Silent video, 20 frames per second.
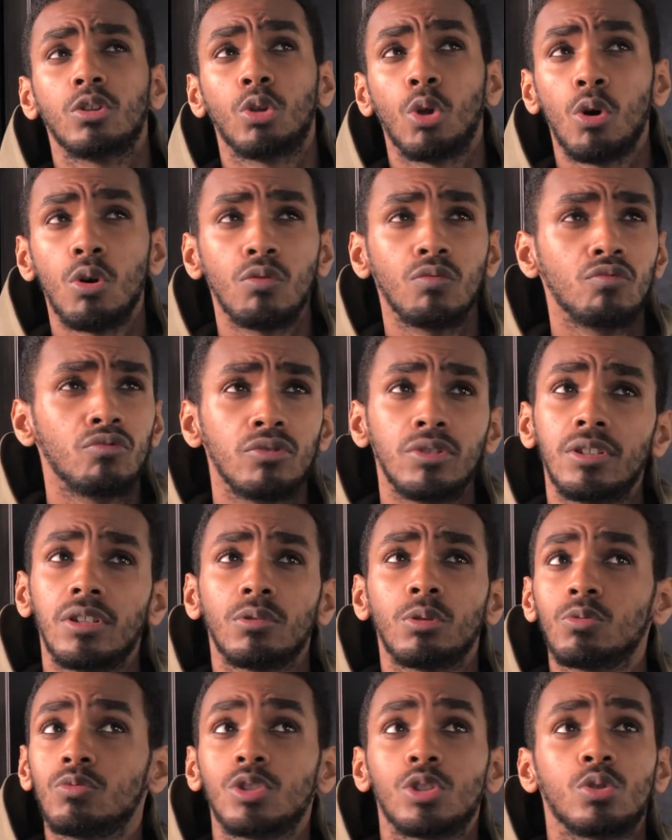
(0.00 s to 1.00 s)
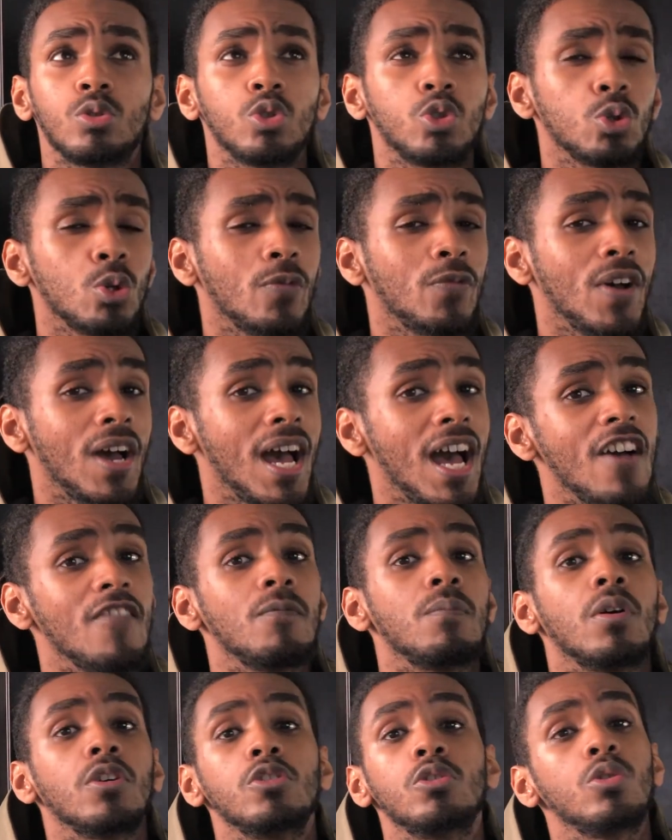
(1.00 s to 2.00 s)
I'm not really too sure if I
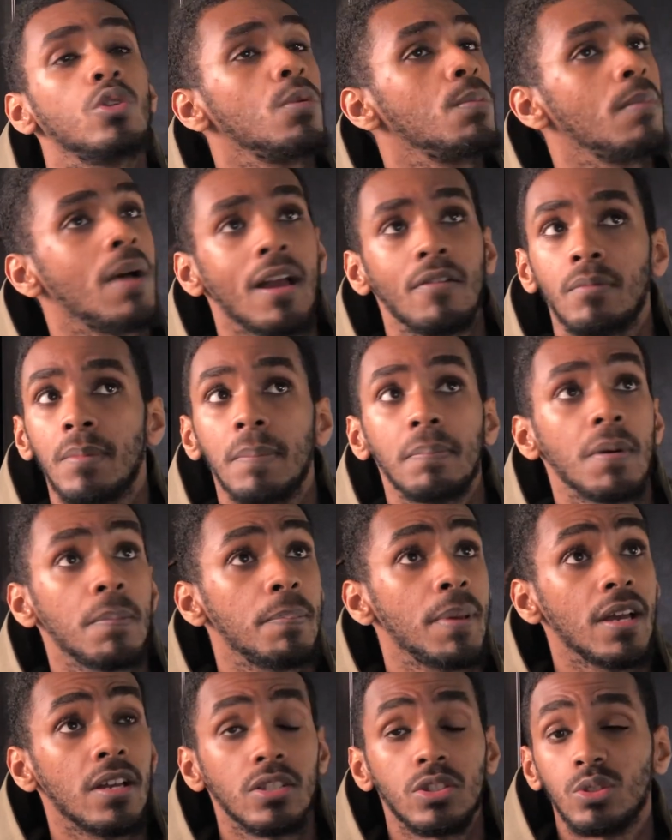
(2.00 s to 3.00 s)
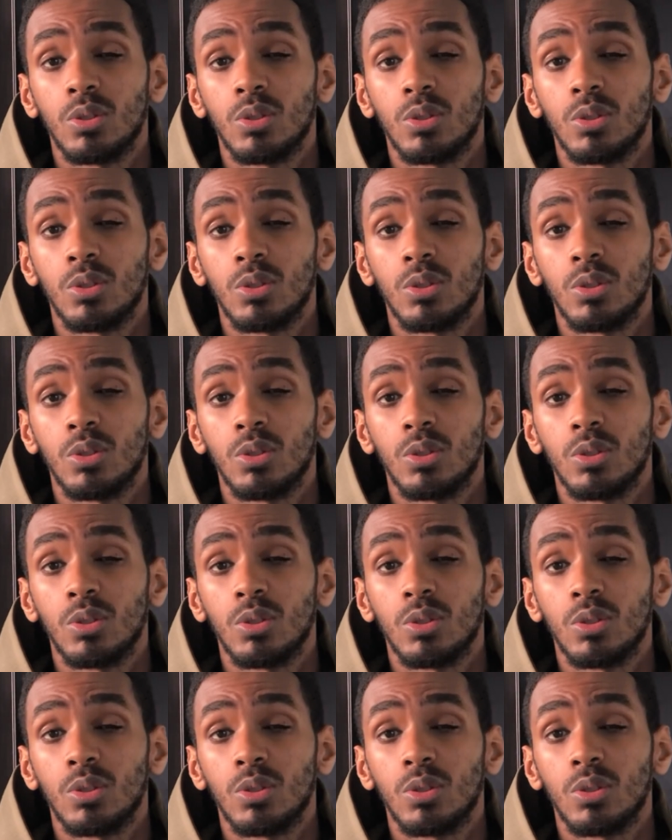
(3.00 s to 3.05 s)
have, but you might remember better.